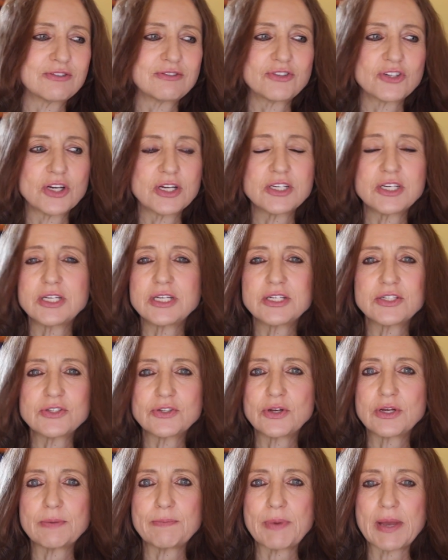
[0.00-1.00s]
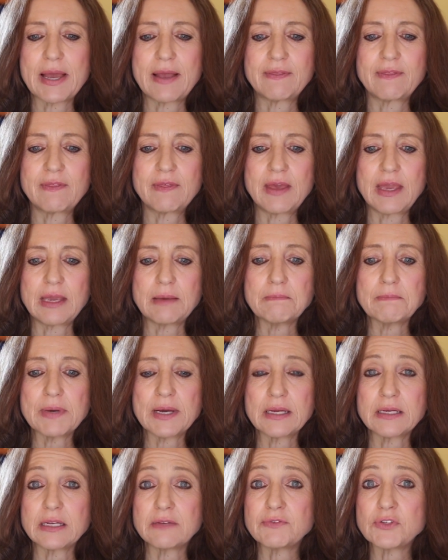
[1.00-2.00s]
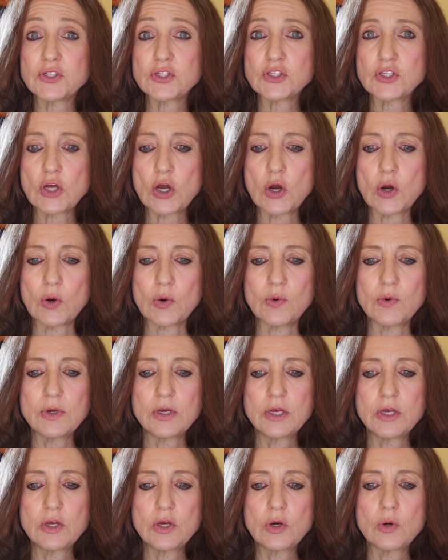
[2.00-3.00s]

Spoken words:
Judging is not a bad thing, but if so,